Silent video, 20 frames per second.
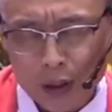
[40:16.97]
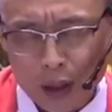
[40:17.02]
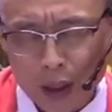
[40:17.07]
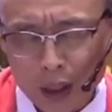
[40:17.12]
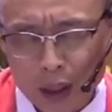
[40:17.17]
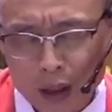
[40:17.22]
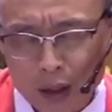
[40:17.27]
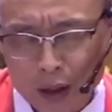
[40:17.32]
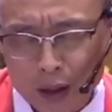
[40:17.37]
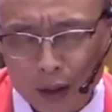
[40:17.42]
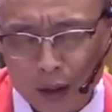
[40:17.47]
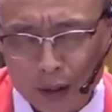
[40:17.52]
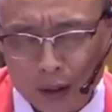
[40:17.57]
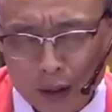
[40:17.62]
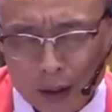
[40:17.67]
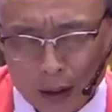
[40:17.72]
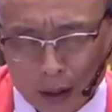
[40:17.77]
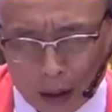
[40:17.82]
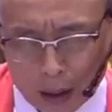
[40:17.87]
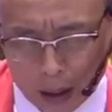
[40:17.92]

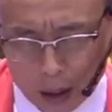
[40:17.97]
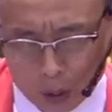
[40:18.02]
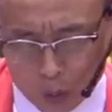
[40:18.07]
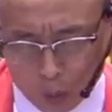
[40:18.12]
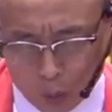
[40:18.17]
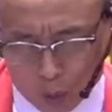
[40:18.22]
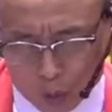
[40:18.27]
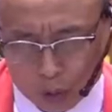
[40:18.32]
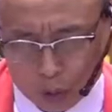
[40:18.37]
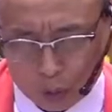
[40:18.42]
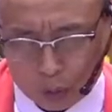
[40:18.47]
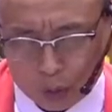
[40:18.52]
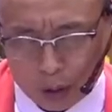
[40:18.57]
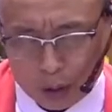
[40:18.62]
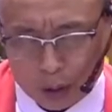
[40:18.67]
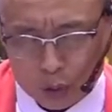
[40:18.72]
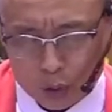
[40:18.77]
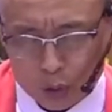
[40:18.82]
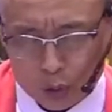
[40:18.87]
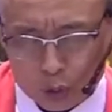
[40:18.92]
And also,
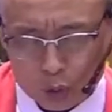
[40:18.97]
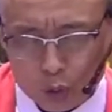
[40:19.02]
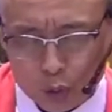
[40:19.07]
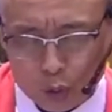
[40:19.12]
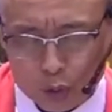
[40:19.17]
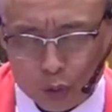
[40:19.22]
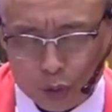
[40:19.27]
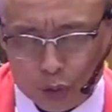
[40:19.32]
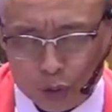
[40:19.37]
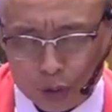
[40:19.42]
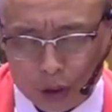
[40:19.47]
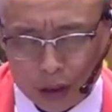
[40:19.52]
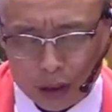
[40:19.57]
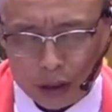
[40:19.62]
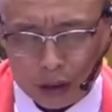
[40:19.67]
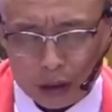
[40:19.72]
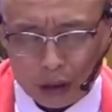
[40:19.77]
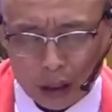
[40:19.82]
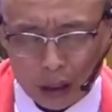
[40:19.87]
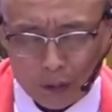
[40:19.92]
you continue to
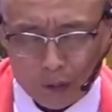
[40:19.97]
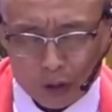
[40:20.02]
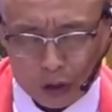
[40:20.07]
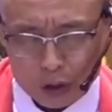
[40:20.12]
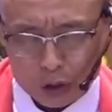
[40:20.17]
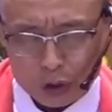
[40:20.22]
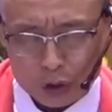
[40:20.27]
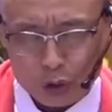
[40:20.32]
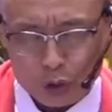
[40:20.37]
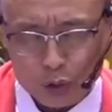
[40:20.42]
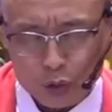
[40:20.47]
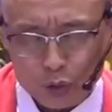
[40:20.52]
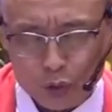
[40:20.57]
encourage us